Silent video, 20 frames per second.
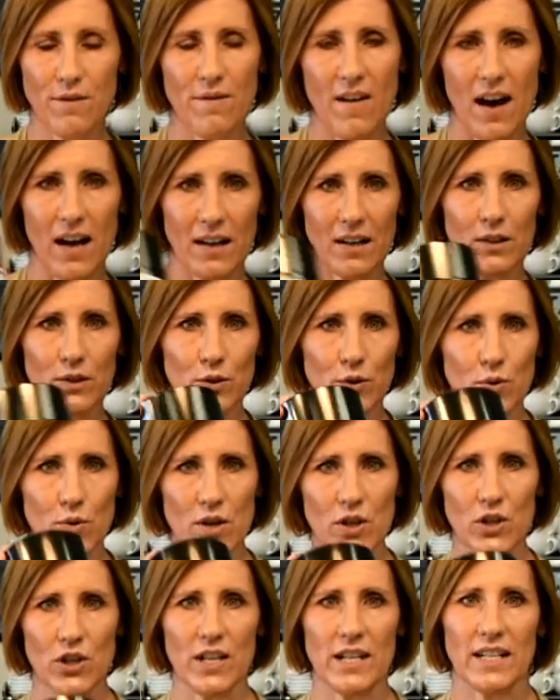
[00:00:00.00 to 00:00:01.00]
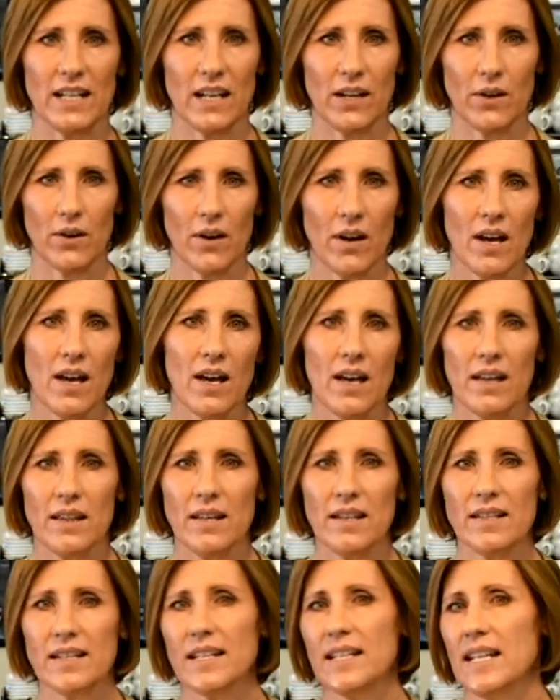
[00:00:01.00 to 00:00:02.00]
bag storage container.
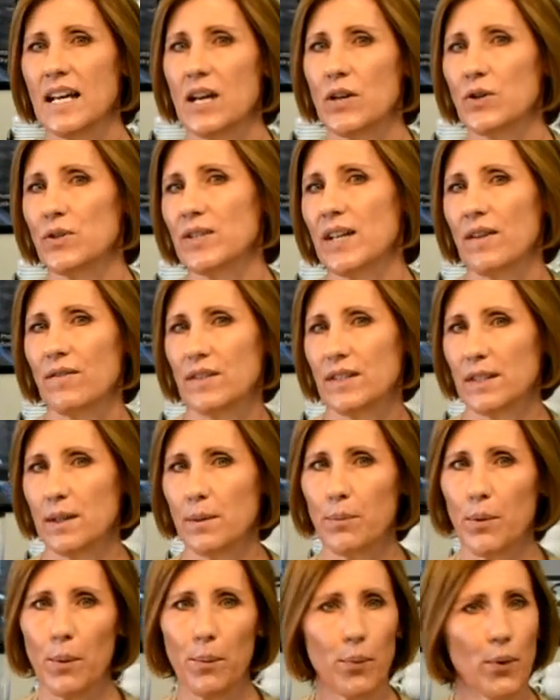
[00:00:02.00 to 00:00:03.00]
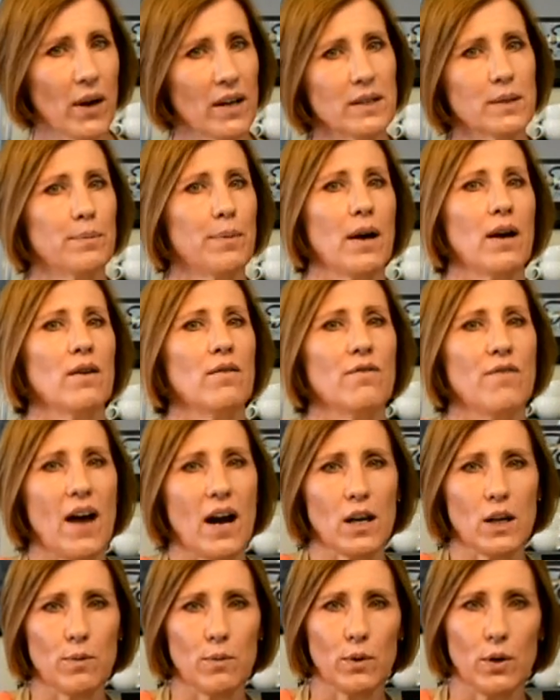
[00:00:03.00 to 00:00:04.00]
These containers have a simple press button
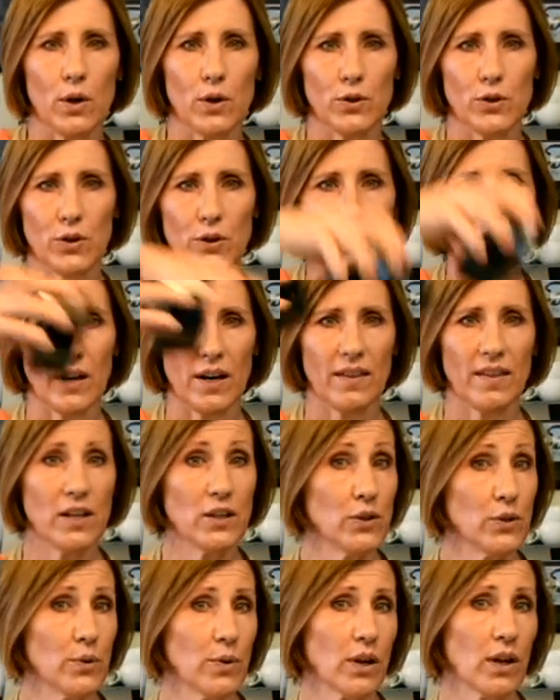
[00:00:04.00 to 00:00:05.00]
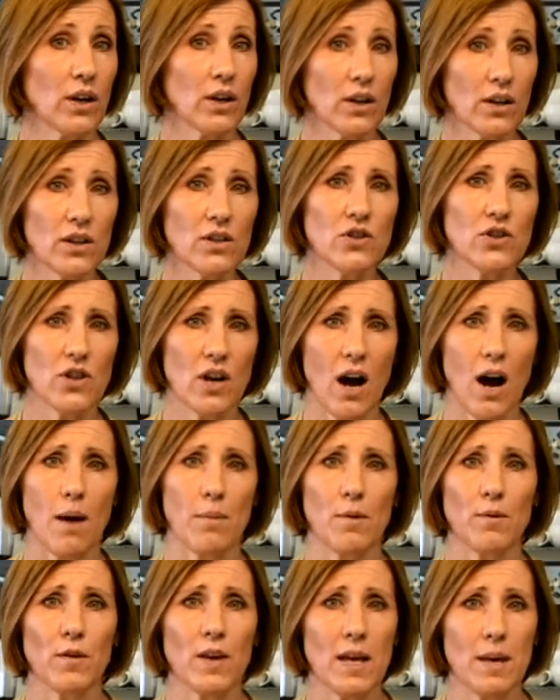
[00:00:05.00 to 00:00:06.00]
back enclosure, and they do a good
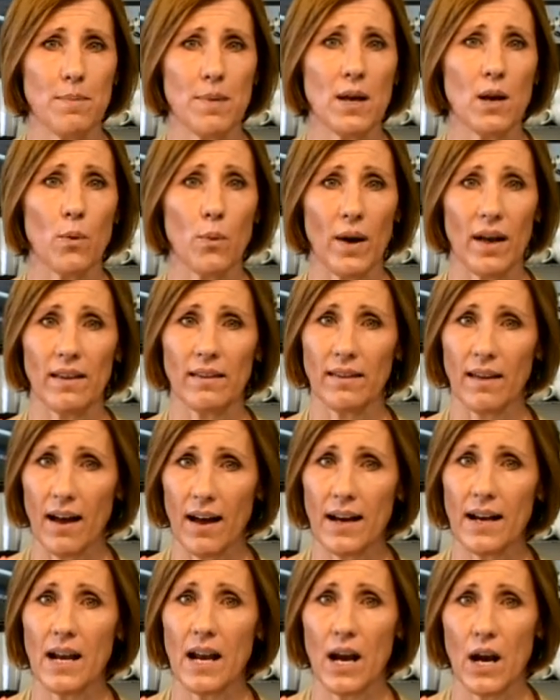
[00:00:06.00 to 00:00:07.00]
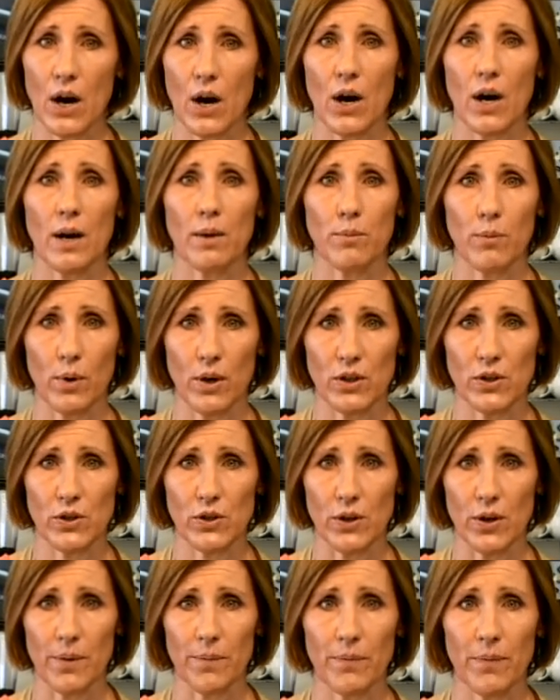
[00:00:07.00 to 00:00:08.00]
job of keeping away light, air, and
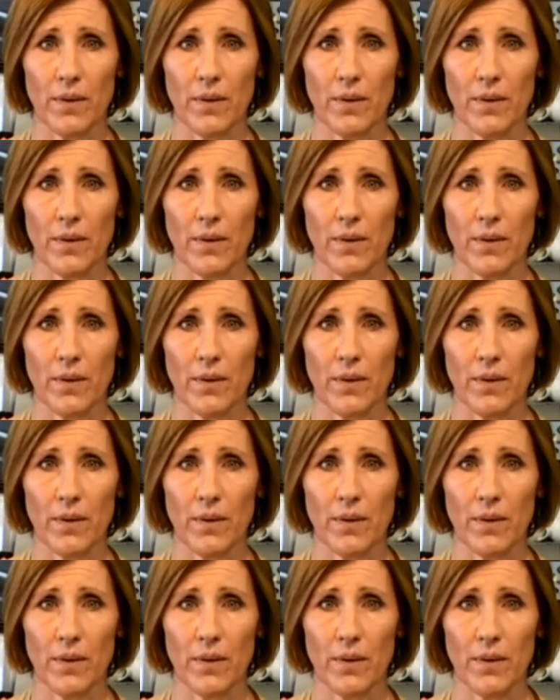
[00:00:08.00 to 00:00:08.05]
moisture.